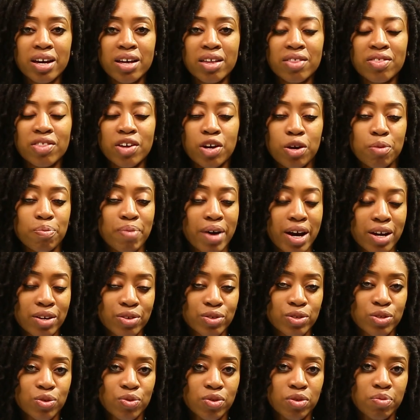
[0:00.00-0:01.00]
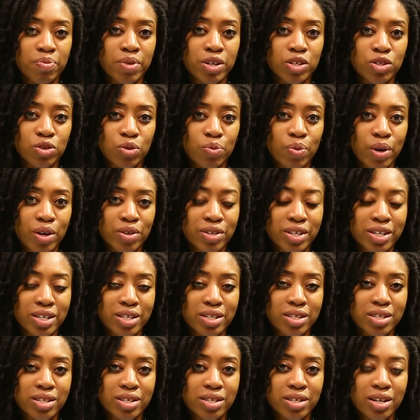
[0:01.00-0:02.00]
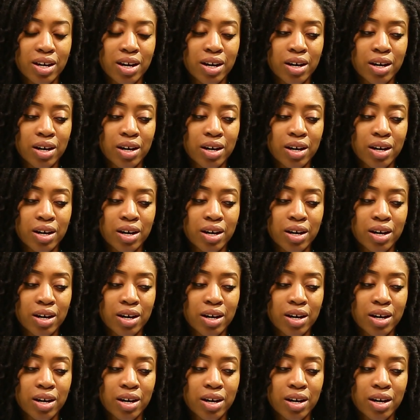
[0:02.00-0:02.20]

their battles with mental wellness.